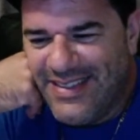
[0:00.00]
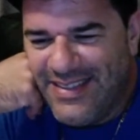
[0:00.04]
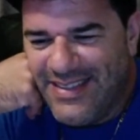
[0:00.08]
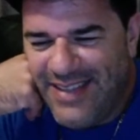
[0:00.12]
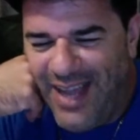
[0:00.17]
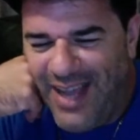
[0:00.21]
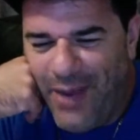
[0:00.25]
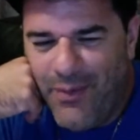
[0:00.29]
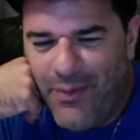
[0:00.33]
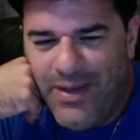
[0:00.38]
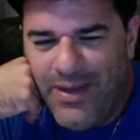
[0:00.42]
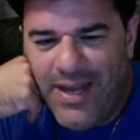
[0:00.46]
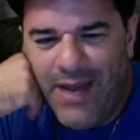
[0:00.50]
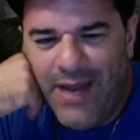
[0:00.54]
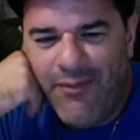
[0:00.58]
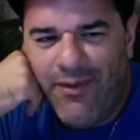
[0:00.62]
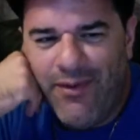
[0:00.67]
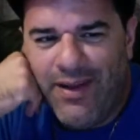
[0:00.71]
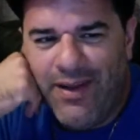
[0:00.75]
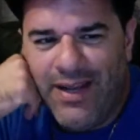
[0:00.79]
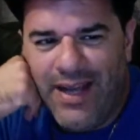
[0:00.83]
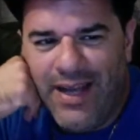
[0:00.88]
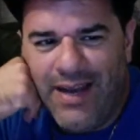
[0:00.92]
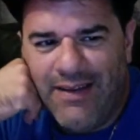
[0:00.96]
I would never
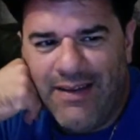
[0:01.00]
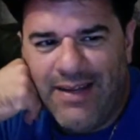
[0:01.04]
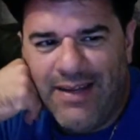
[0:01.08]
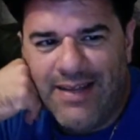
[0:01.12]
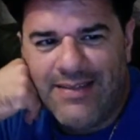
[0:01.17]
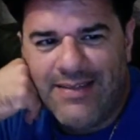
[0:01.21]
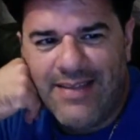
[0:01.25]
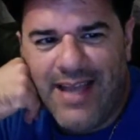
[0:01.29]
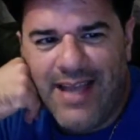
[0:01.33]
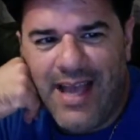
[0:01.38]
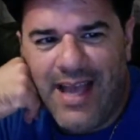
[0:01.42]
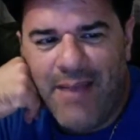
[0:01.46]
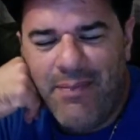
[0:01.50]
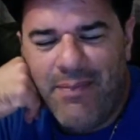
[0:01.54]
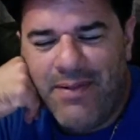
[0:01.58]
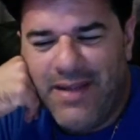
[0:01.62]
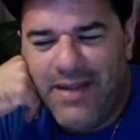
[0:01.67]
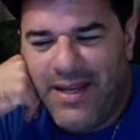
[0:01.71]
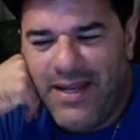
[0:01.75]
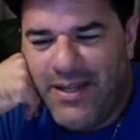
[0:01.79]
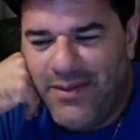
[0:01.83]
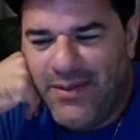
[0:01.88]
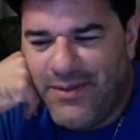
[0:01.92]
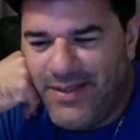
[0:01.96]
allow that to happen
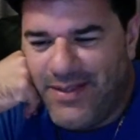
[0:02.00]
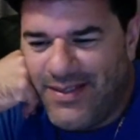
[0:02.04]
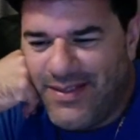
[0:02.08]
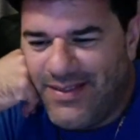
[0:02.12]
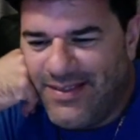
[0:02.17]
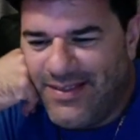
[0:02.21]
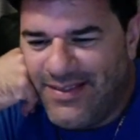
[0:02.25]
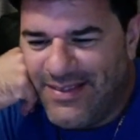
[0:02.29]
anyway.